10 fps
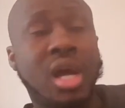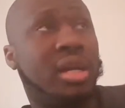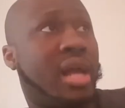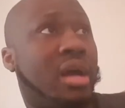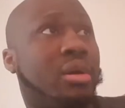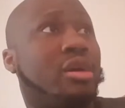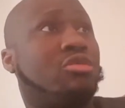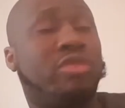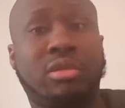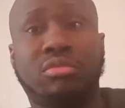Not
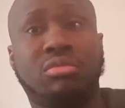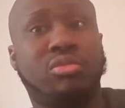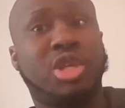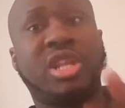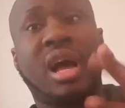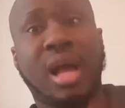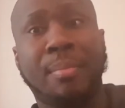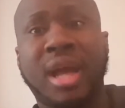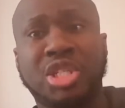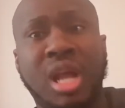her but she not got
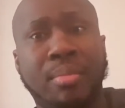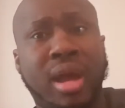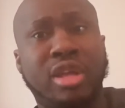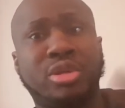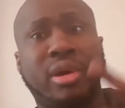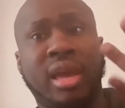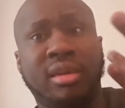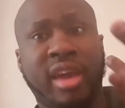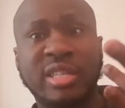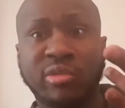married. She not married to her
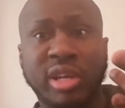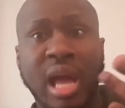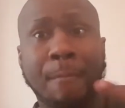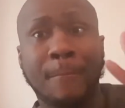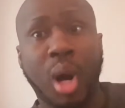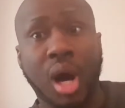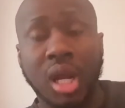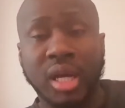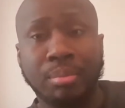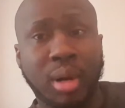engagement ring that
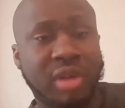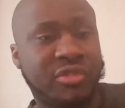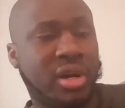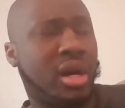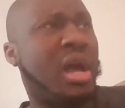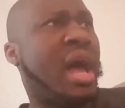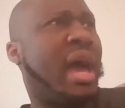Marlon bought for her.